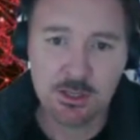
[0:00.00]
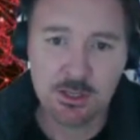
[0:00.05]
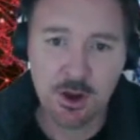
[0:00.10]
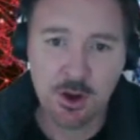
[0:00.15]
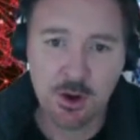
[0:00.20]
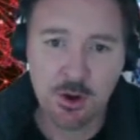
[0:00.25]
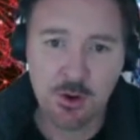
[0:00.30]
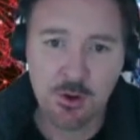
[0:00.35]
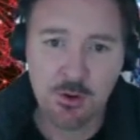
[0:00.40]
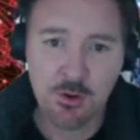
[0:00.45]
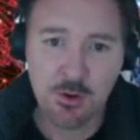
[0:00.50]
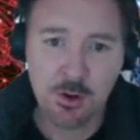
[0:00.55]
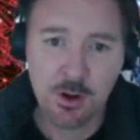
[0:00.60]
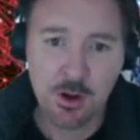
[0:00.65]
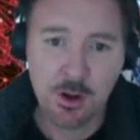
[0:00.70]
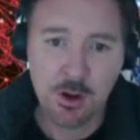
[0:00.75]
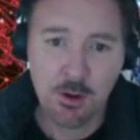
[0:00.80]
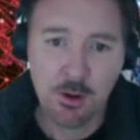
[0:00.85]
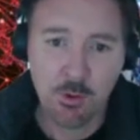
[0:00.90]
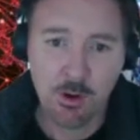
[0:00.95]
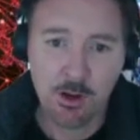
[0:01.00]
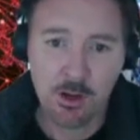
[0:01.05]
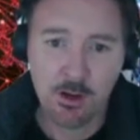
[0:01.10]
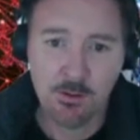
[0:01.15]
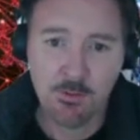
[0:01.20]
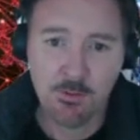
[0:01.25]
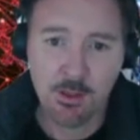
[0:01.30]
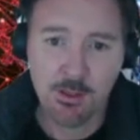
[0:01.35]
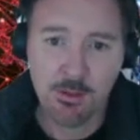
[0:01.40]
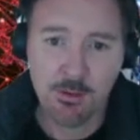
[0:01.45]
So we're
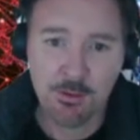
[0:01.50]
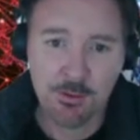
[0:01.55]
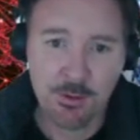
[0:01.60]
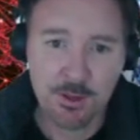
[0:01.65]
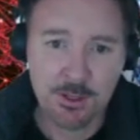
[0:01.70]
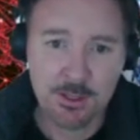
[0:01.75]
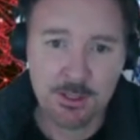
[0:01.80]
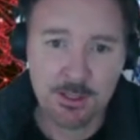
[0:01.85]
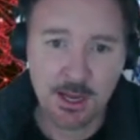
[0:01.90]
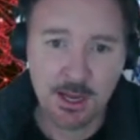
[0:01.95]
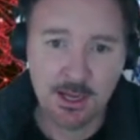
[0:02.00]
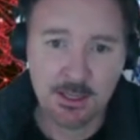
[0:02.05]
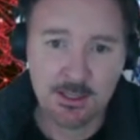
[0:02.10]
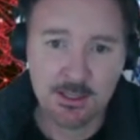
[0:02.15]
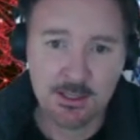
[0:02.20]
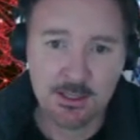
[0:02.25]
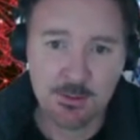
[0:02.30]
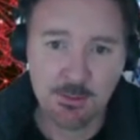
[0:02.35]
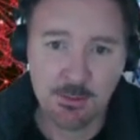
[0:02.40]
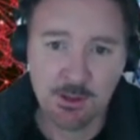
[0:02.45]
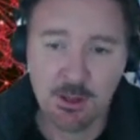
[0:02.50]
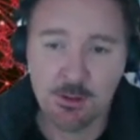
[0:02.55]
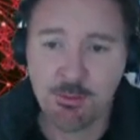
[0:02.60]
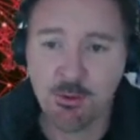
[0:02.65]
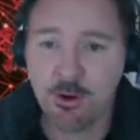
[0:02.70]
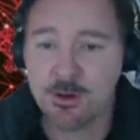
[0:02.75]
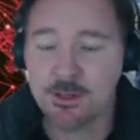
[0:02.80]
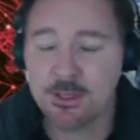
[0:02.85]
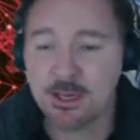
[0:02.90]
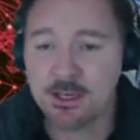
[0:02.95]
going to run through this similar
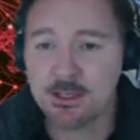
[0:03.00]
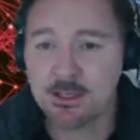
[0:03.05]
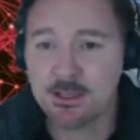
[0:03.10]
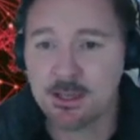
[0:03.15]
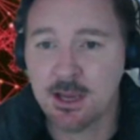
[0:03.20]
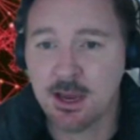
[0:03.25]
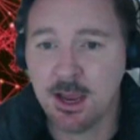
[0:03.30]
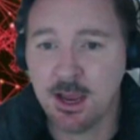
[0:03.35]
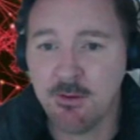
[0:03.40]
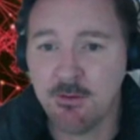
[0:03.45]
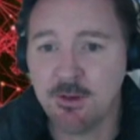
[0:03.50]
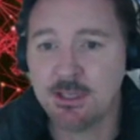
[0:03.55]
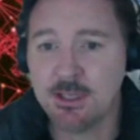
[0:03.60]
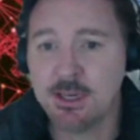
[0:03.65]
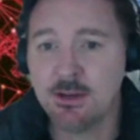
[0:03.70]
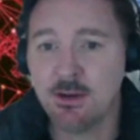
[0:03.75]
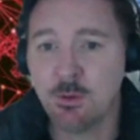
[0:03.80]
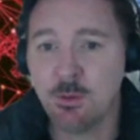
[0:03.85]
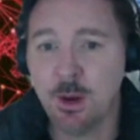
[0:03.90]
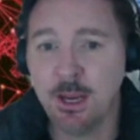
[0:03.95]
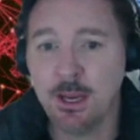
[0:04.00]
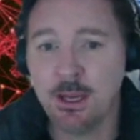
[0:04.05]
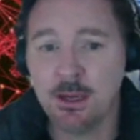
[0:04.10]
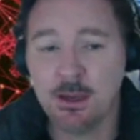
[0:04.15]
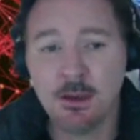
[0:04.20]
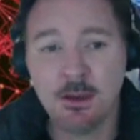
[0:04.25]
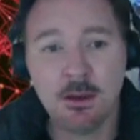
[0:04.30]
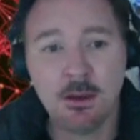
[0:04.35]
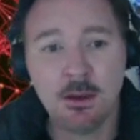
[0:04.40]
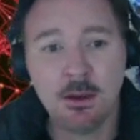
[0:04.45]
process every single
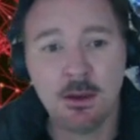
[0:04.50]
week.